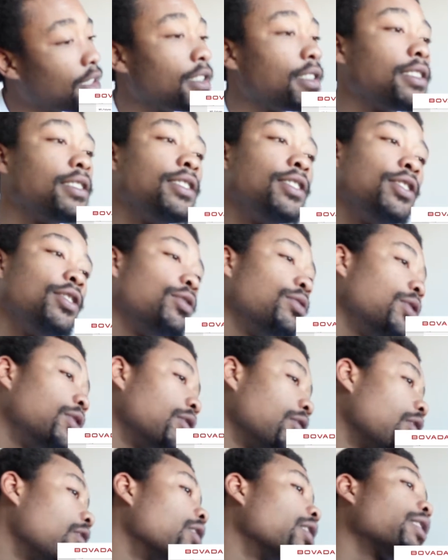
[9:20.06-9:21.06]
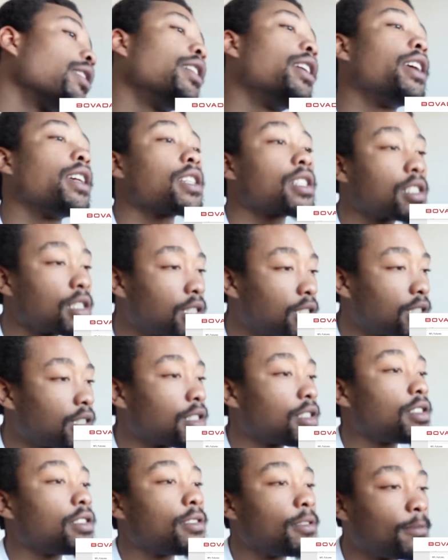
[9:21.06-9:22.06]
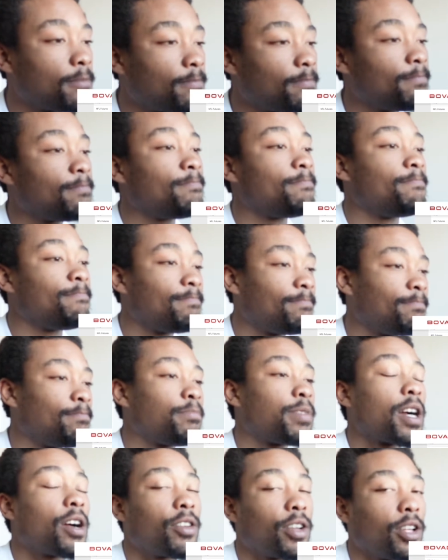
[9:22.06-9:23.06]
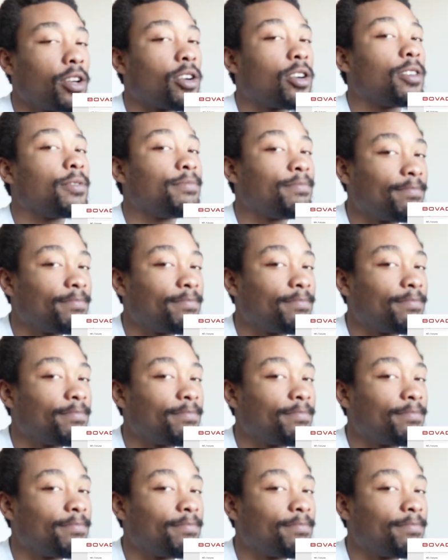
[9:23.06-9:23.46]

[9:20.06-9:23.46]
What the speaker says: New York Knicks. Proud of y'all.